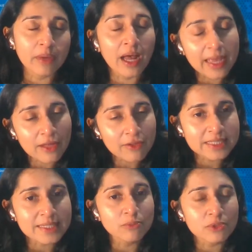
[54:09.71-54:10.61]
our health
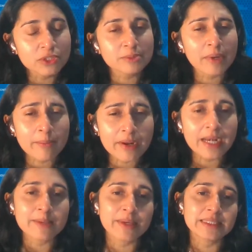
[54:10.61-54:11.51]
team, which is
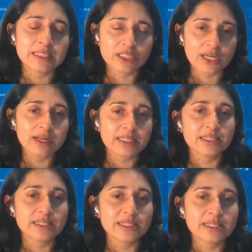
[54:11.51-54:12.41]
primarily based in
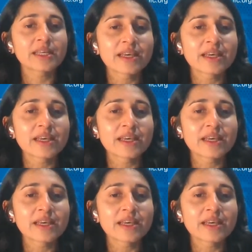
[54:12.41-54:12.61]
Jakarta,